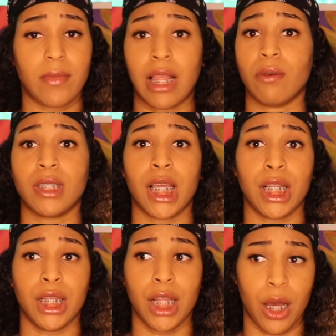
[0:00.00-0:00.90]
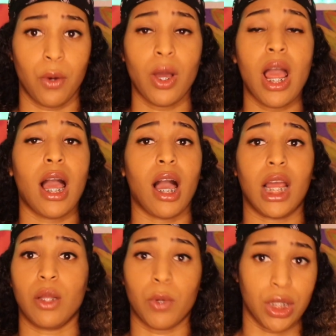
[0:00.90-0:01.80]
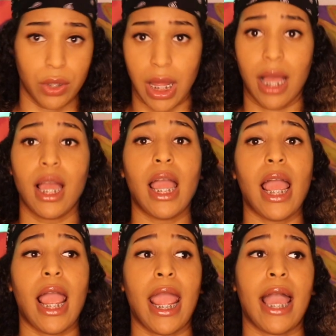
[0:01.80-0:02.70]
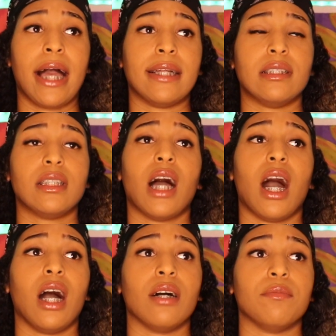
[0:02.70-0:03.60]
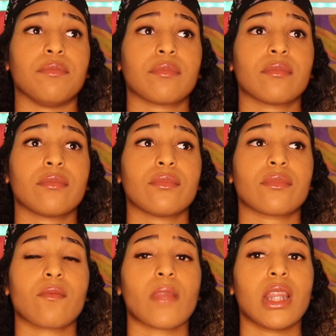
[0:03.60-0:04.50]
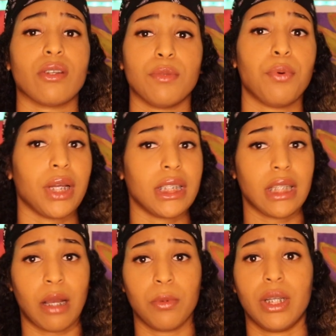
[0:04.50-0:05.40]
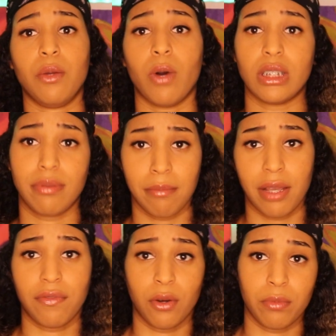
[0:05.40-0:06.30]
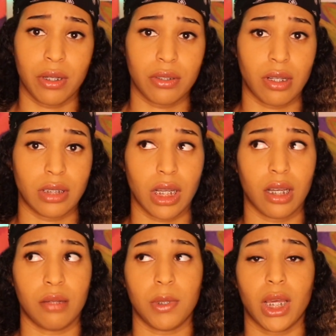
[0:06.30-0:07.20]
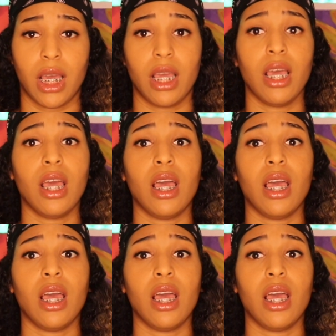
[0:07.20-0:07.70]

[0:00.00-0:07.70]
And I was like, no, I don't want to do that. And there was a point in time where he wanted to pay my phone bill, so I was like, okay.